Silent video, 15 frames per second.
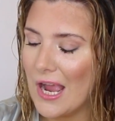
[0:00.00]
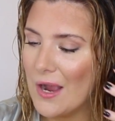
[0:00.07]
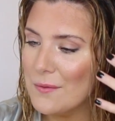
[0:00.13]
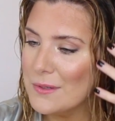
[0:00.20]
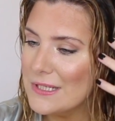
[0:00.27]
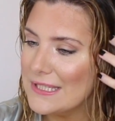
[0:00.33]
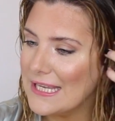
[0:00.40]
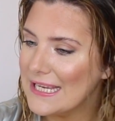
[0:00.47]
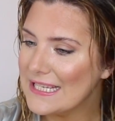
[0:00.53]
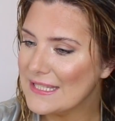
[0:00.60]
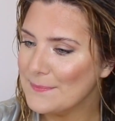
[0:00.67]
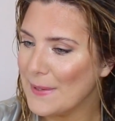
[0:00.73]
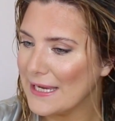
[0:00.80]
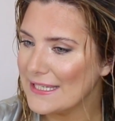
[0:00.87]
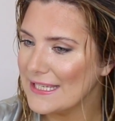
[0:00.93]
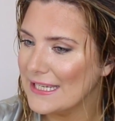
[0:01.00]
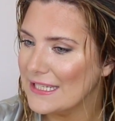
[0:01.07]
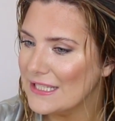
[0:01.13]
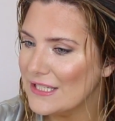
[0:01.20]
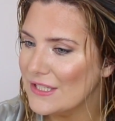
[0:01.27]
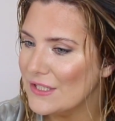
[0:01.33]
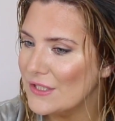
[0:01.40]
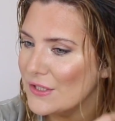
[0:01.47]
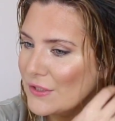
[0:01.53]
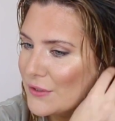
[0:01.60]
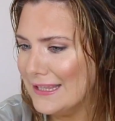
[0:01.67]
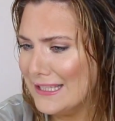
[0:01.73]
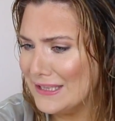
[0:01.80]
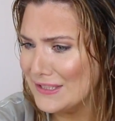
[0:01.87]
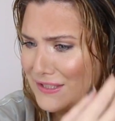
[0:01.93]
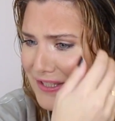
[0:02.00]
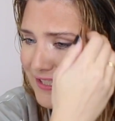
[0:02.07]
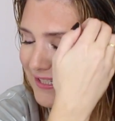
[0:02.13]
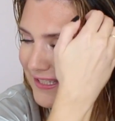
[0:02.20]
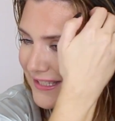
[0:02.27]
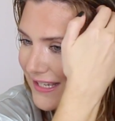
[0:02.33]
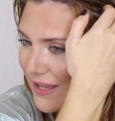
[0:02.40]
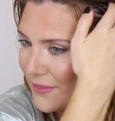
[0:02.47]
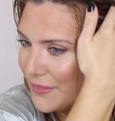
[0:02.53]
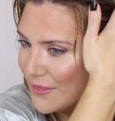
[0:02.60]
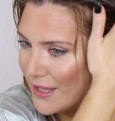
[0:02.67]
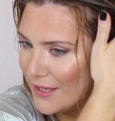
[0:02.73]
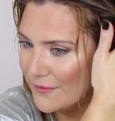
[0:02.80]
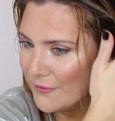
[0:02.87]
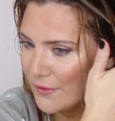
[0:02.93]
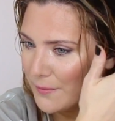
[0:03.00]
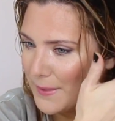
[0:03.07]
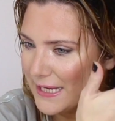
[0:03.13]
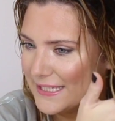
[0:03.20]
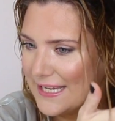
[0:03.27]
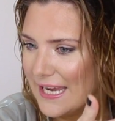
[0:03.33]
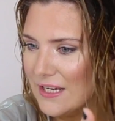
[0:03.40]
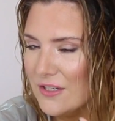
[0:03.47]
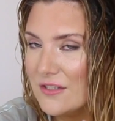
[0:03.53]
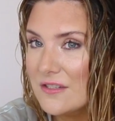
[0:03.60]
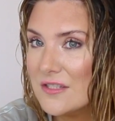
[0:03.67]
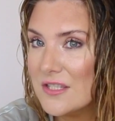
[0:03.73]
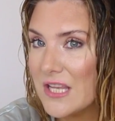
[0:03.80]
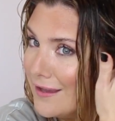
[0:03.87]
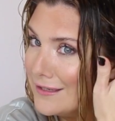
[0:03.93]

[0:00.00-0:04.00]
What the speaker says: I was expecting it to do little to nothing for my tangles,